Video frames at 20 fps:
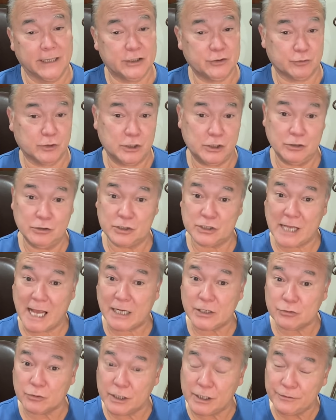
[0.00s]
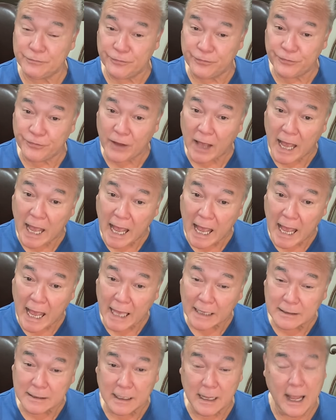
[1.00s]
let's reduce saturated
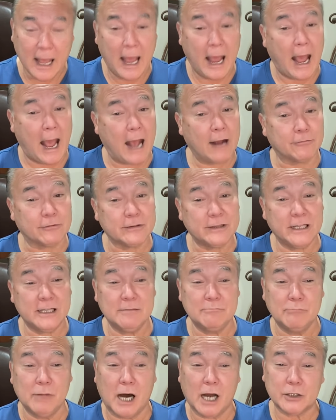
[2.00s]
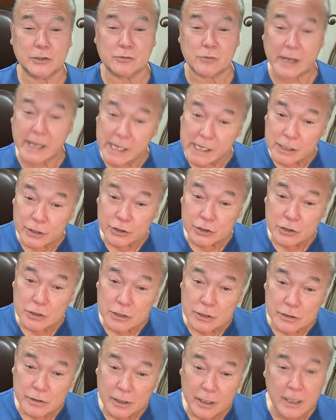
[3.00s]
fat, everything in
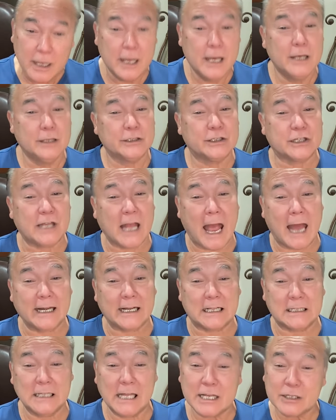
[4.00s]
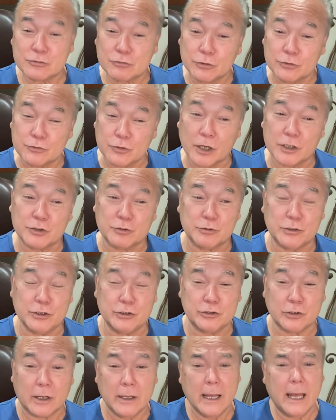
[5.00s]
moderation, statin cholesterol drugs,
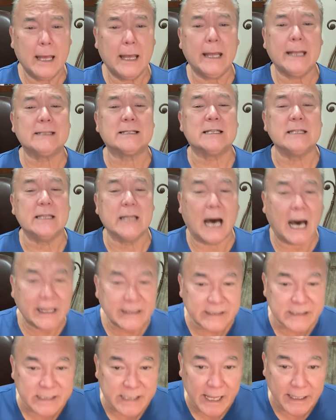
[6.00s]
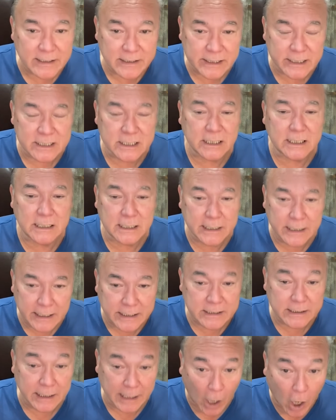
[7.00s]
reduce your, it's nonsense.
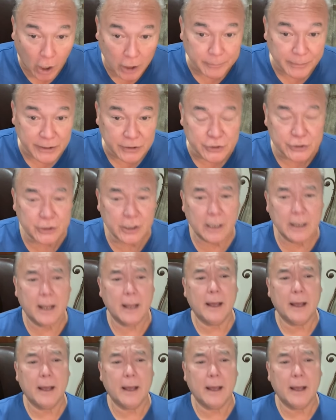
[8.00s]
It's garbage.